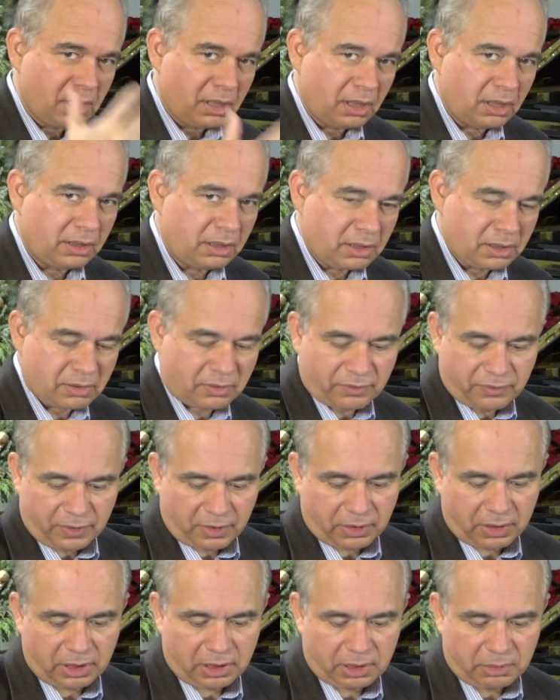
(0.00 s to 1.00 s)
and these are
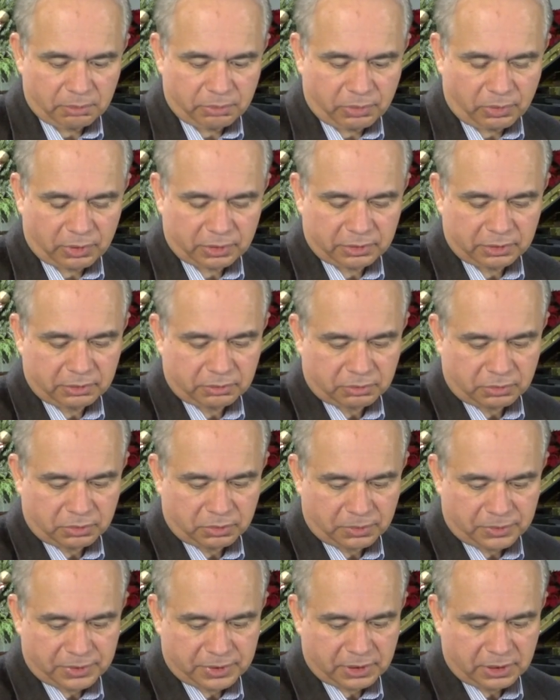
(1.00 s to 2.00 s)
very important
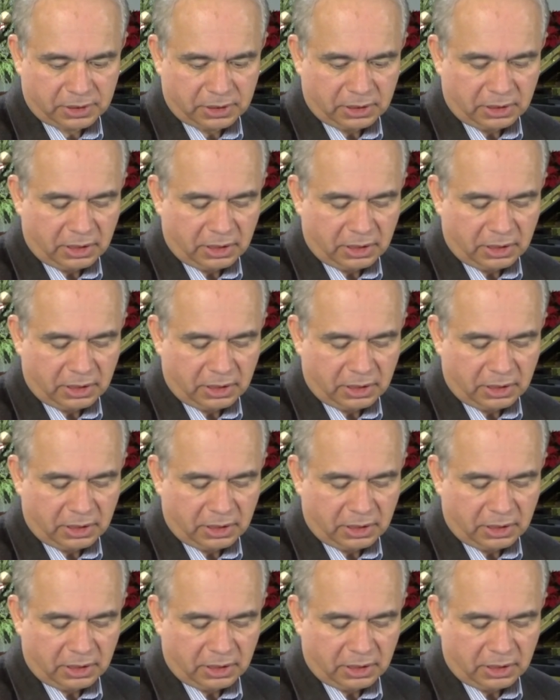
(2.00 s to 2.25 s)
rules.